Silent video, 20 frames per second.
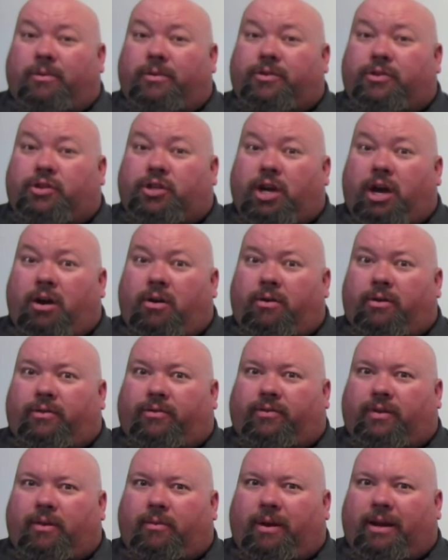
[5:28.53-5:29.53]
with Joe to
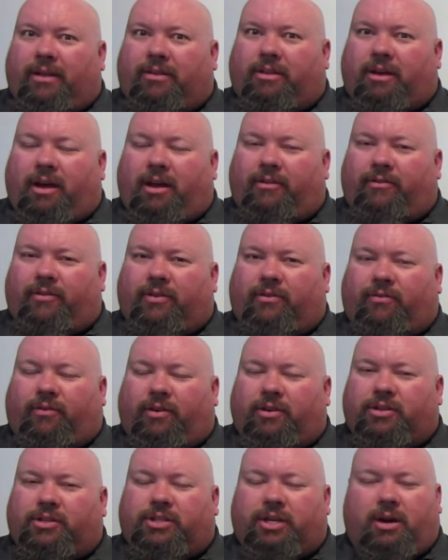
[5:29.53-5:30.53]
see what he thought of his
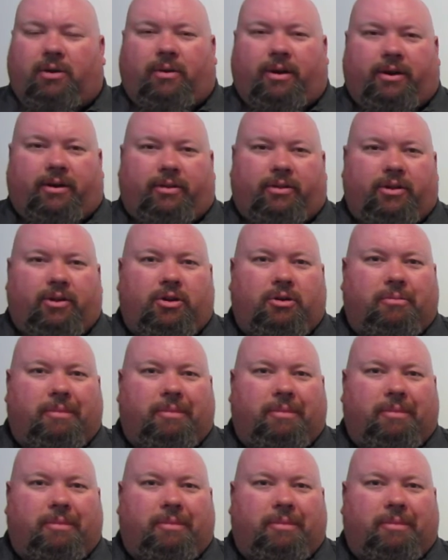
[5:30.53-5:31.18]
first show under the new